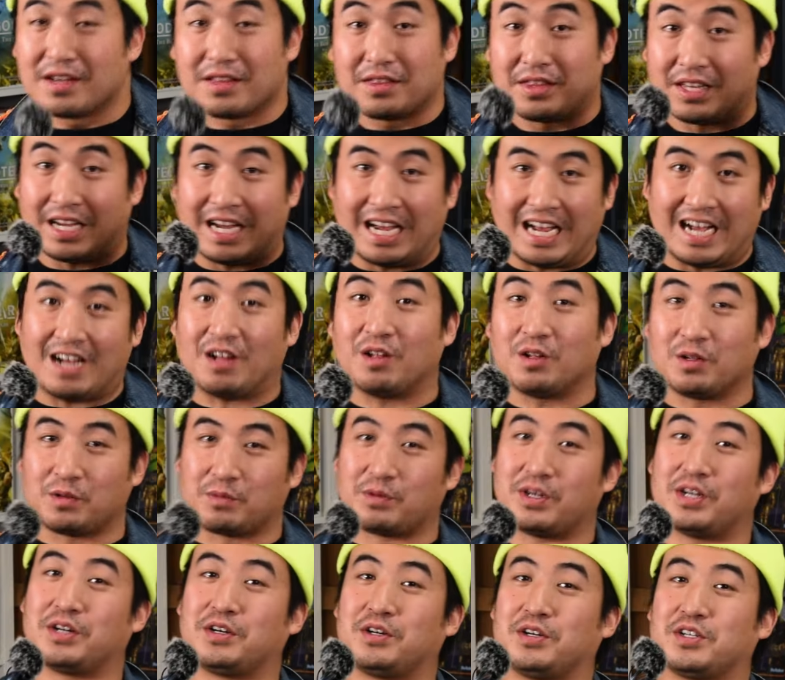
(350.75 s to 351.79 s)
the Hal
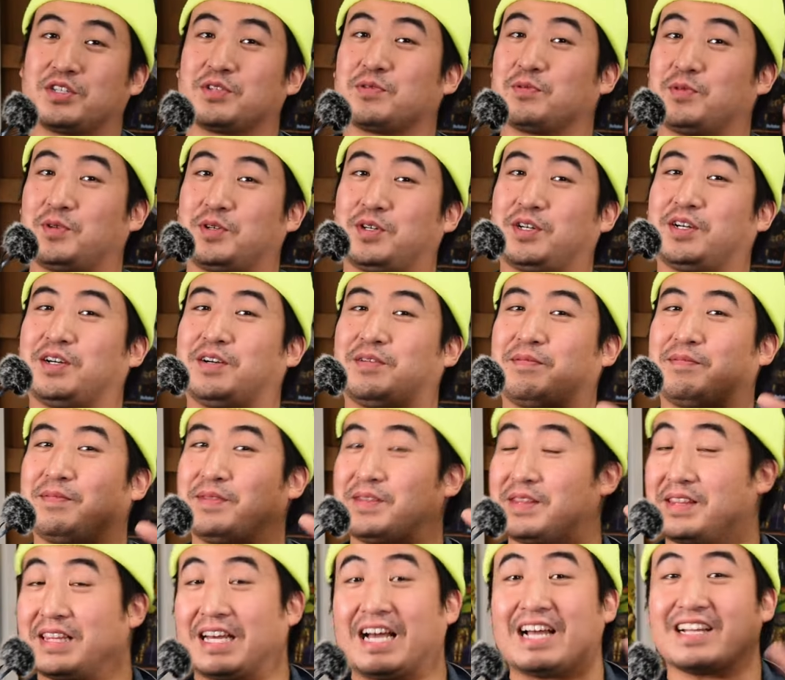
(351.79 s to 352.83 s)
Runner swarm,
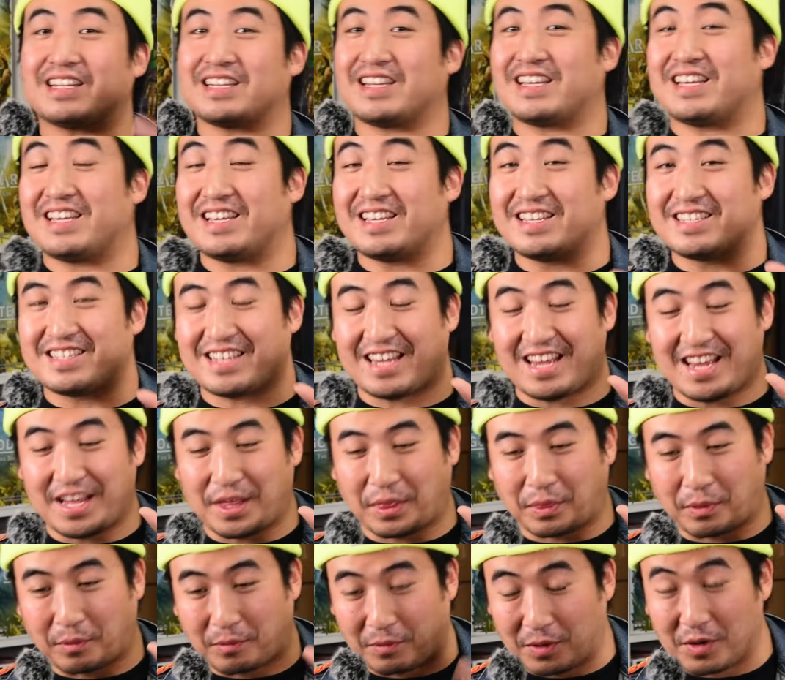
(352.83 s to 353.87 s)
that is a
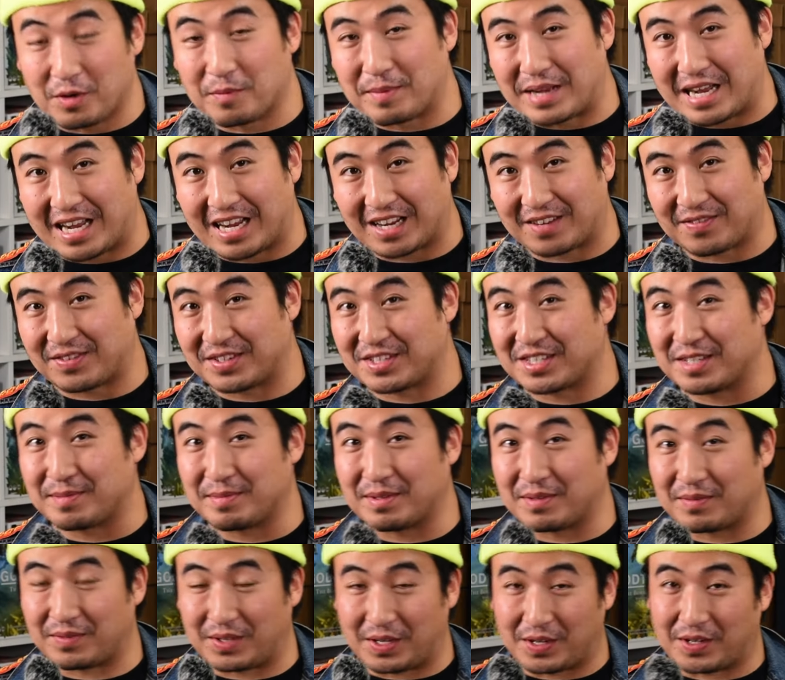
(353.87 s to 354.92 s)
throwback for some
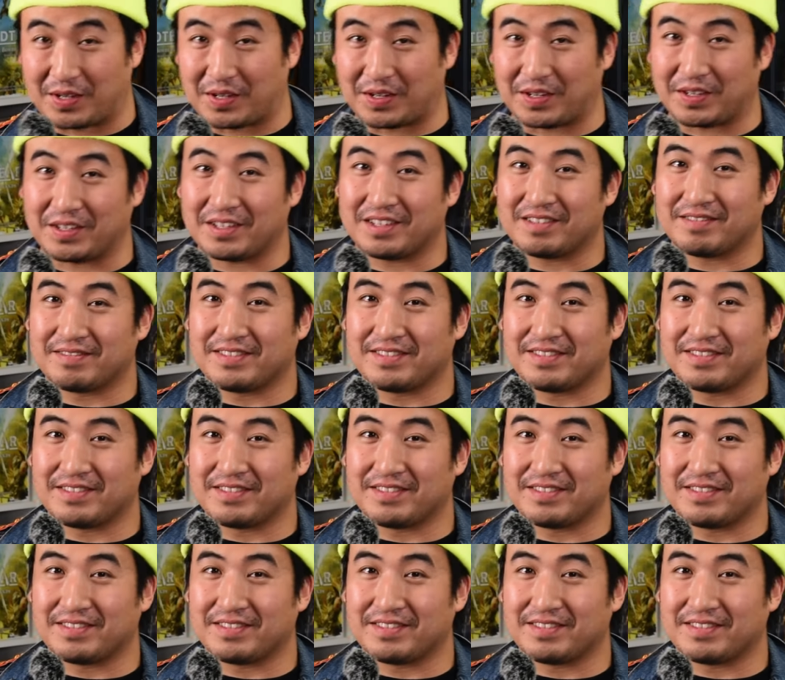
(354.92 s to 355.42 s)
of y'all.